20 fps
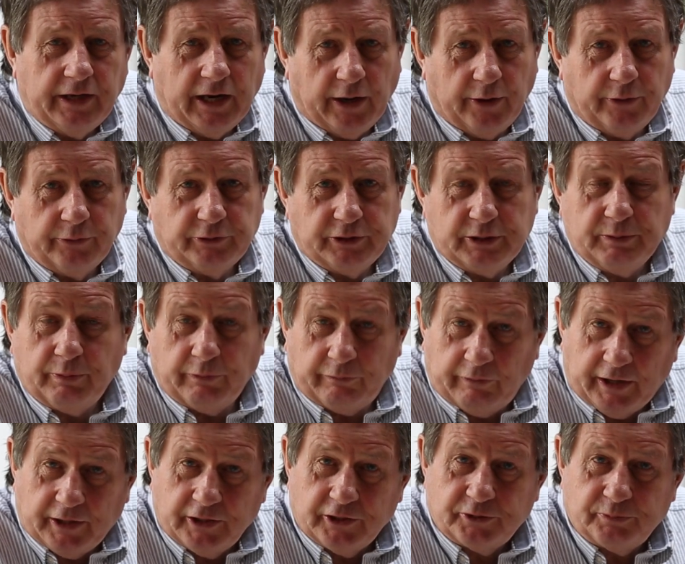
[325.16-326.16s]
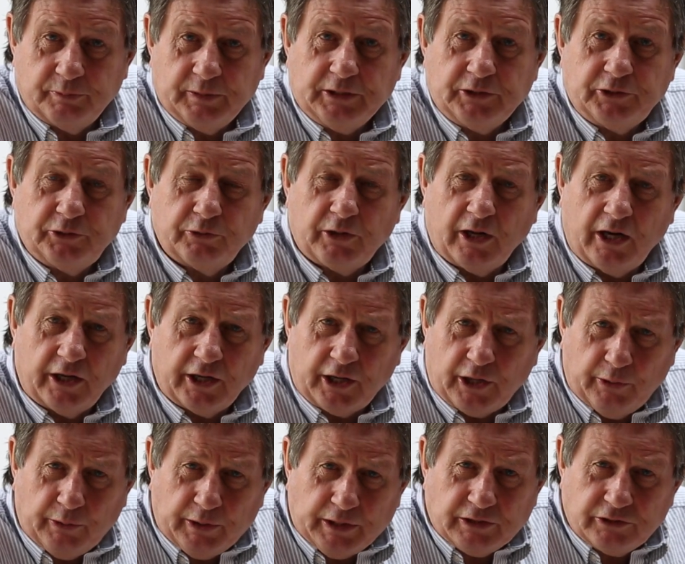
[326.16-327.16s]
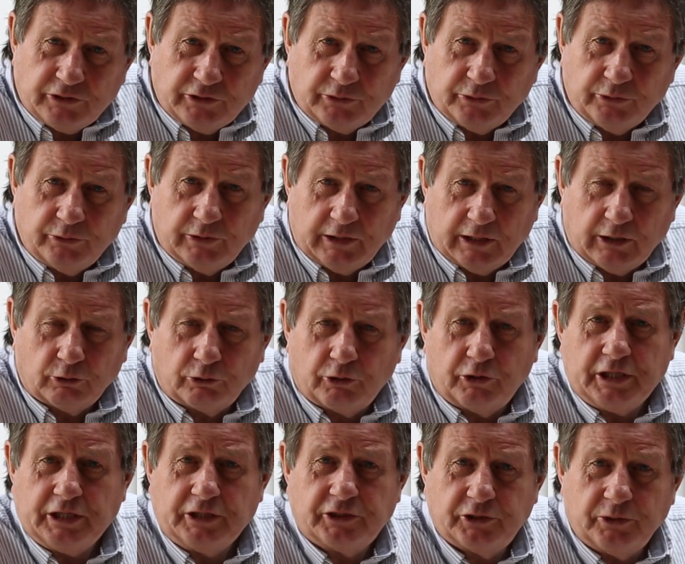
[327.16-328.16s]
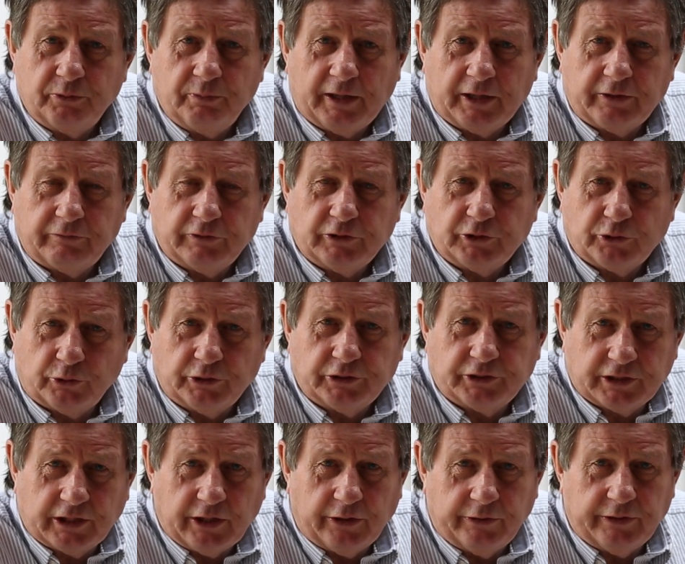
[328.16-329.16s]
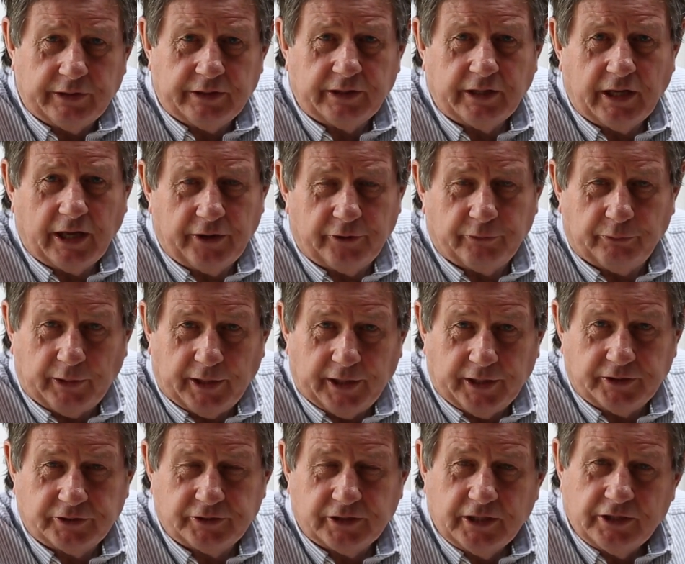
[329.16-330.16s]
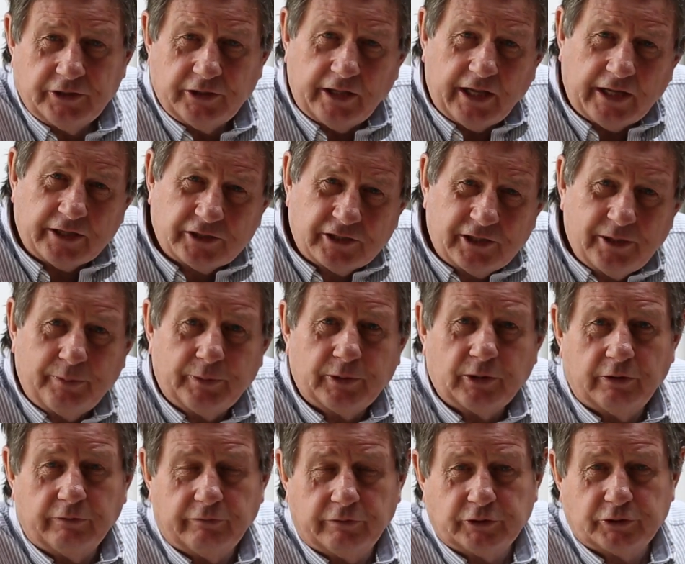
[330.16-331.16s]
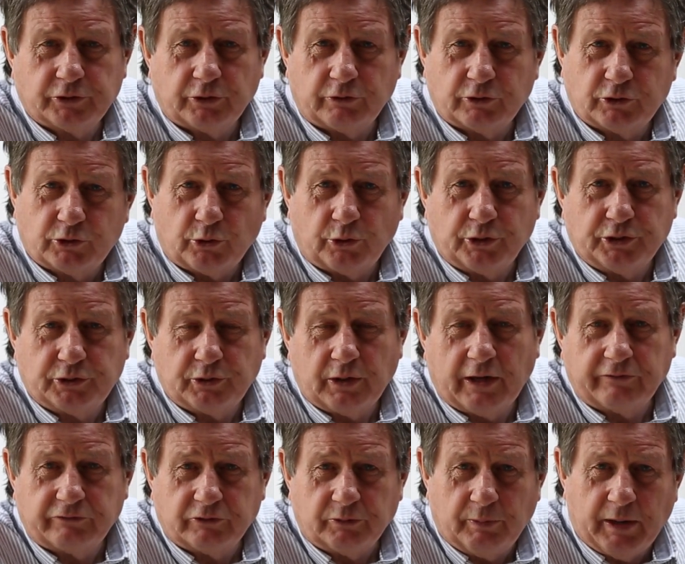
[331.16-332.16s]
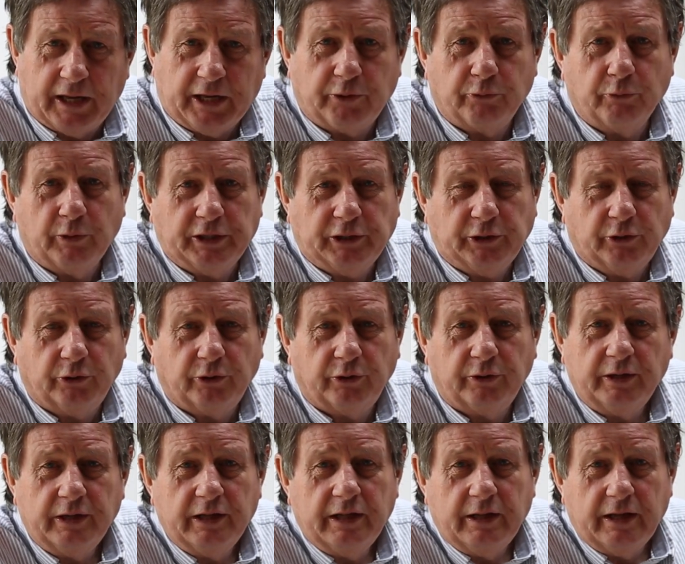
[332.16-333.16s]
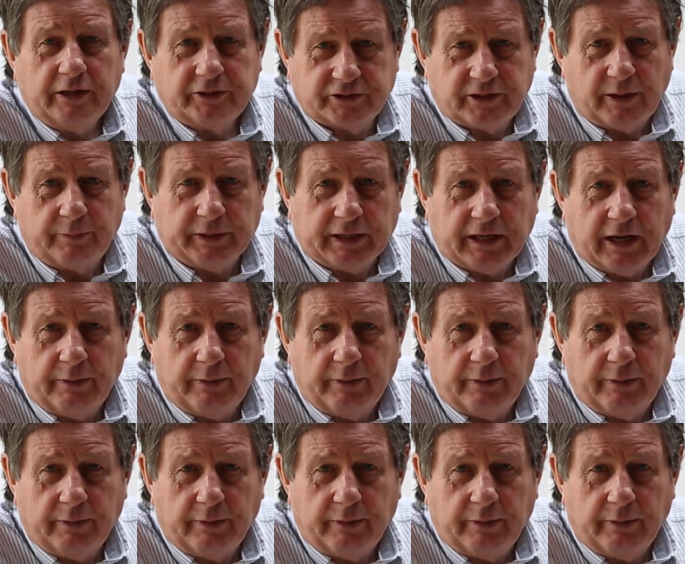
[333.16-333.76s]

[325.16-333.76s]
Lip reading: Now, deeper rudders means you can't go into little creeks you might have enjoyed to go in otherwise. So that's typical of the sort of choice you have to make when you're summing